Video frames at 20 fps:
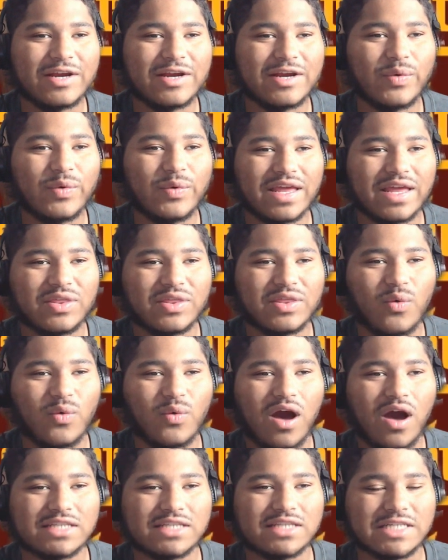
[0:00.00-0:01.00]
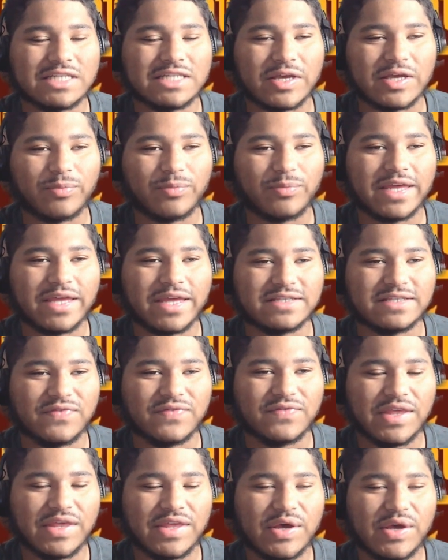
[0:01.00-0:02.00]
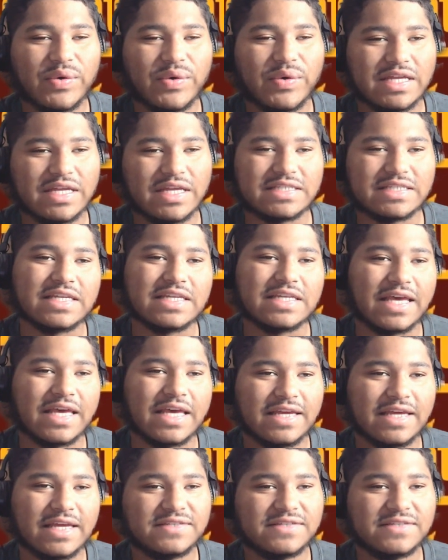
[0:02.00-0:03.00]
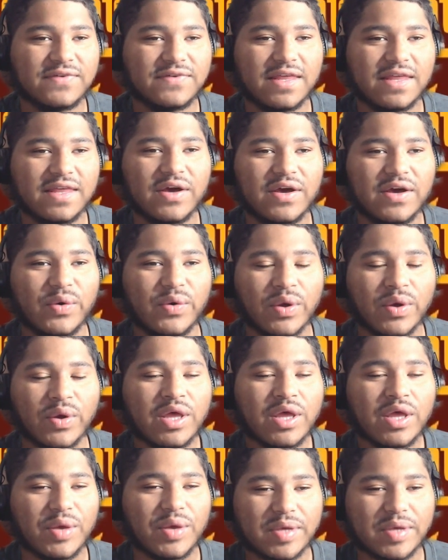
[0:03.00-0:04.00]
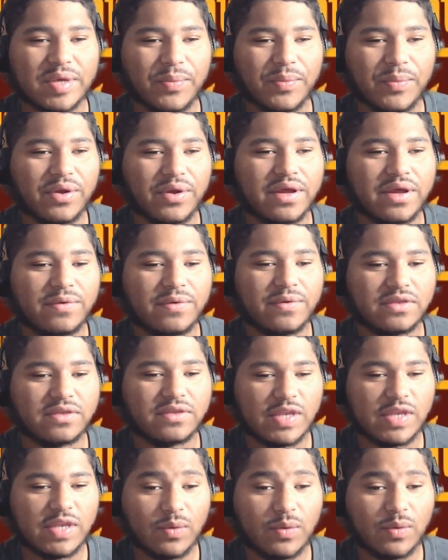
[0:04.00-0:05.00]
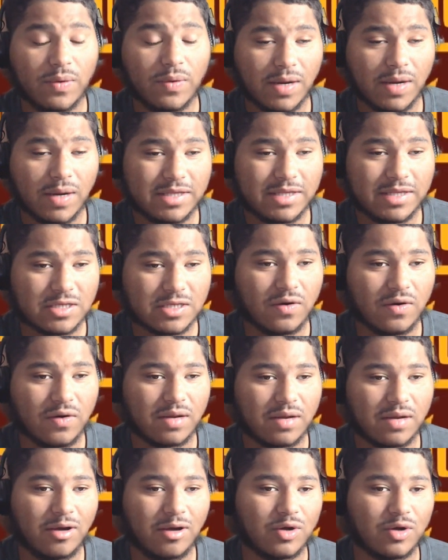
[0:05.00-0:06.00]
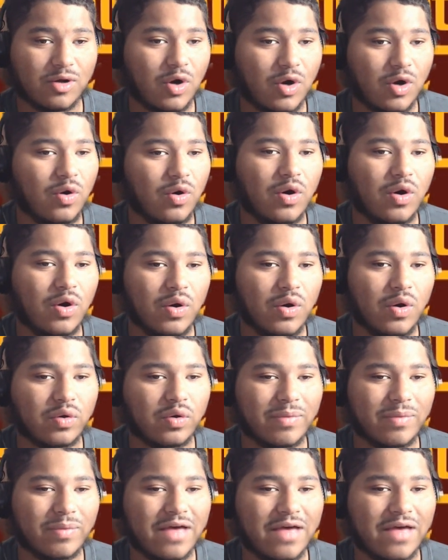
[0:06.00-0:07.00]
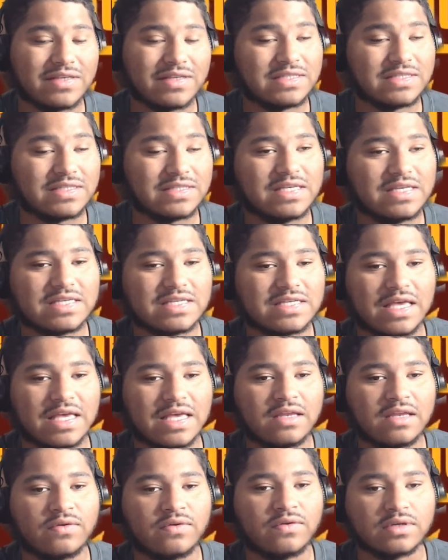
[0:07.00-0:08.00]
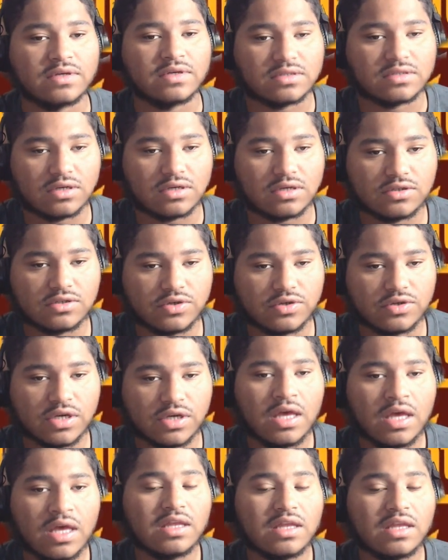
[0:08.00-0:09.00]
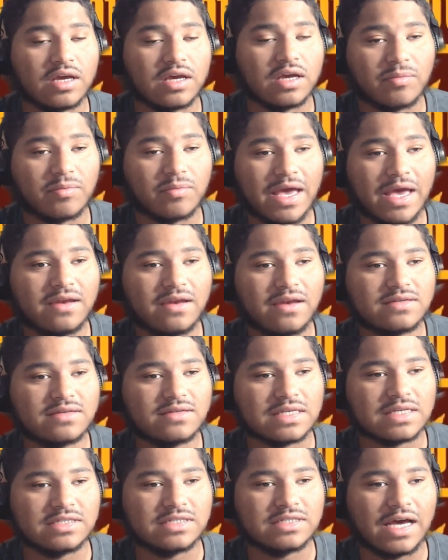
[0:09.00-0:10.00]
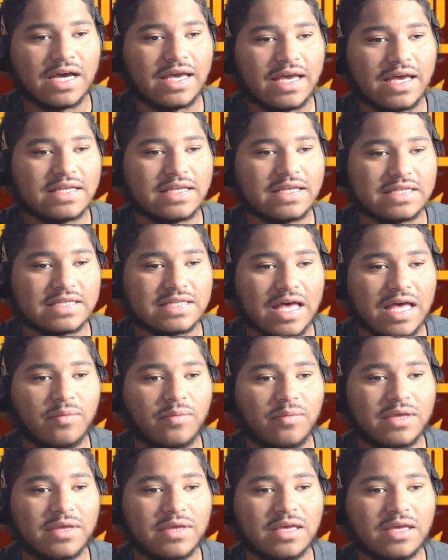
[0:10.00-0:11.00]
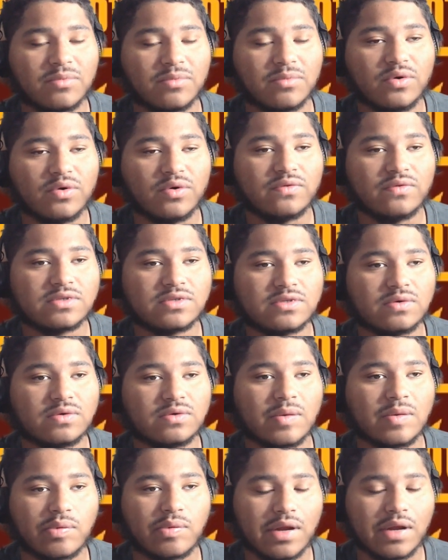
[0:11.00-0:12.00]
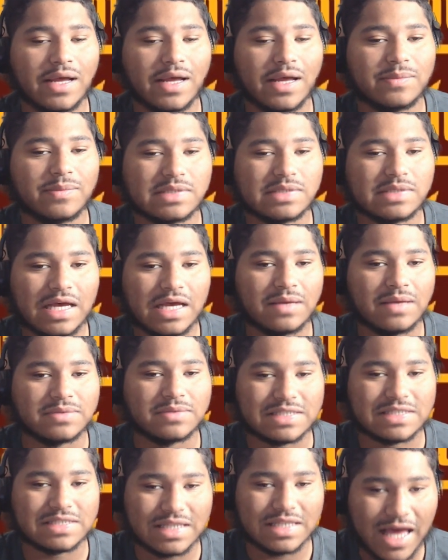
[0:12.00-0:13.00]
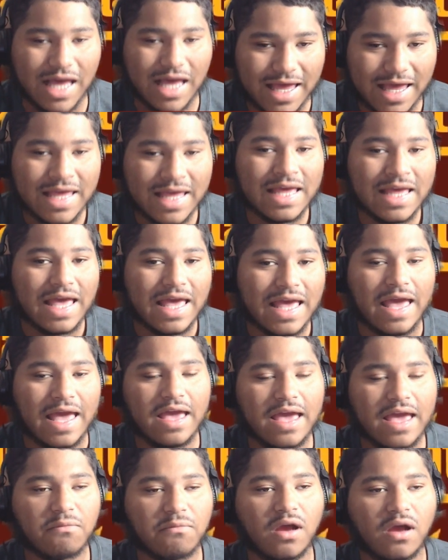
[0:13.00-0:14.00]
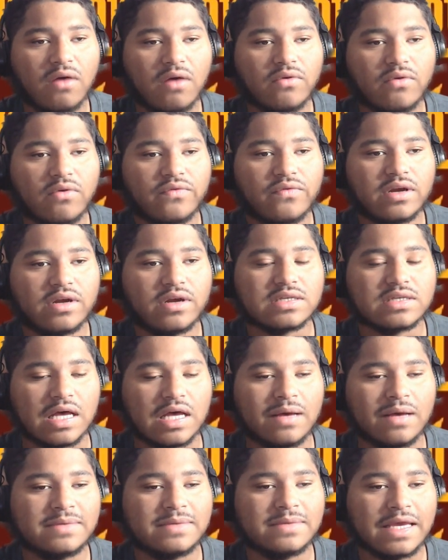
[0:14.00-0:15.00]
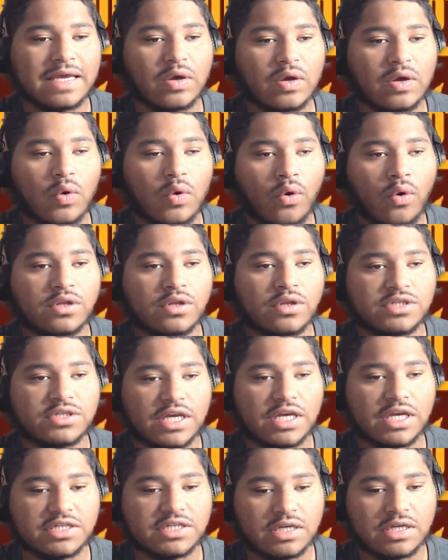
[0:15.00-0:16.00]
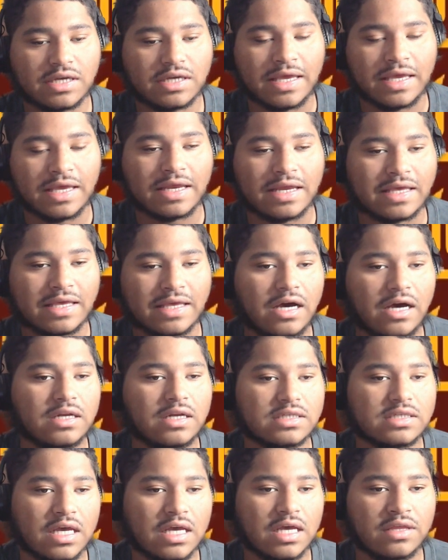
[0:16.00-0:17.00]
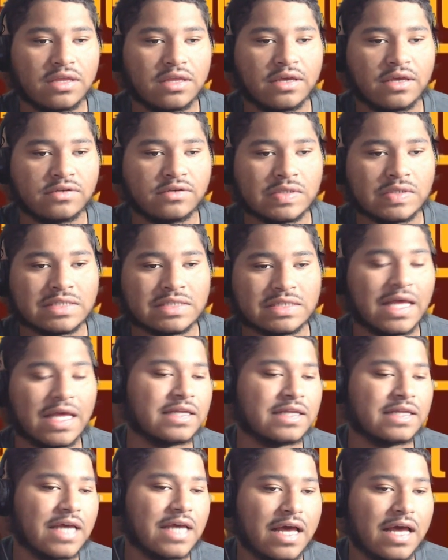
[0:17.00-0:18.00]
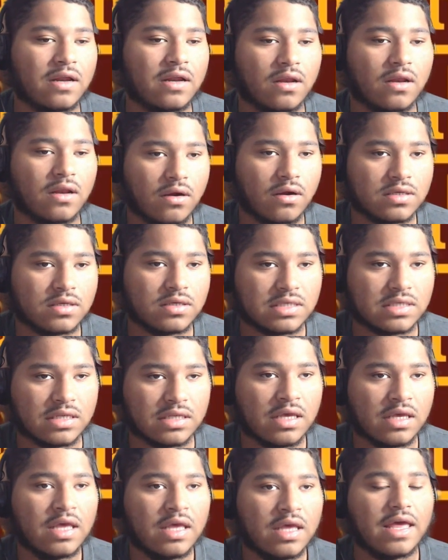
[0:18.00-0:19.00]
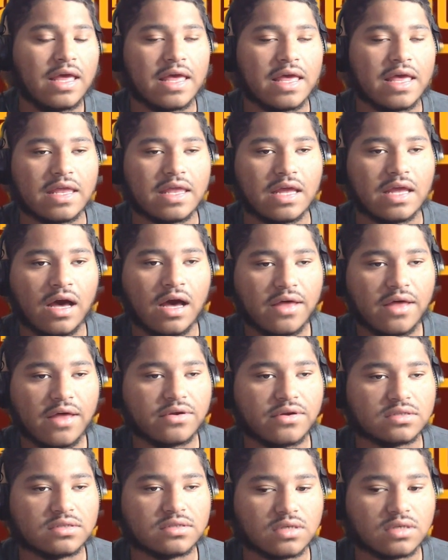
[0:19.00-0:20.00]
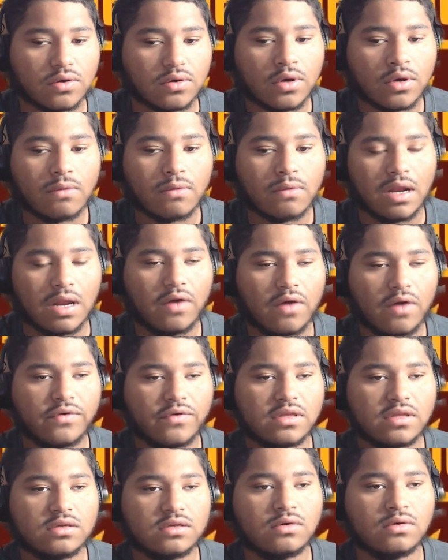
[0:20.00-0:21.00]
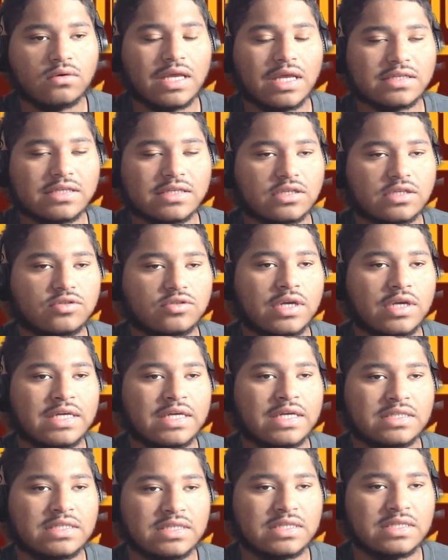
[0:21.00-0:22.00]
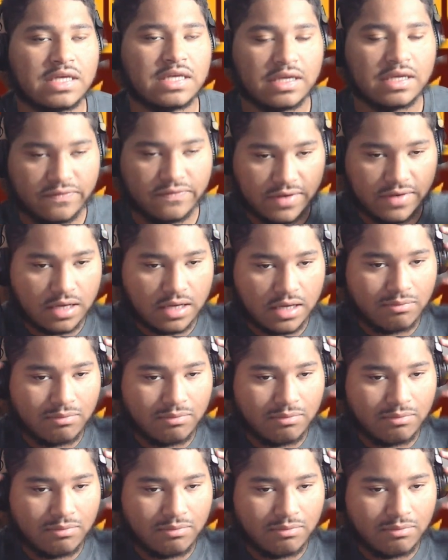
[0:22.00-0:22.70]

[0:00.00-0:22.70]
We another Washington Commanders video. And in today's video, I'm coming on here with the video where we're going to be talking about Cole Holcomb having season ending surgery, the Commanders and Giants now being moved to a prime time slot, and Ron Rivera's update on Chase Young and countless other injuries like Tyler Larsen and others. So without further ado, let's get straight into today's video.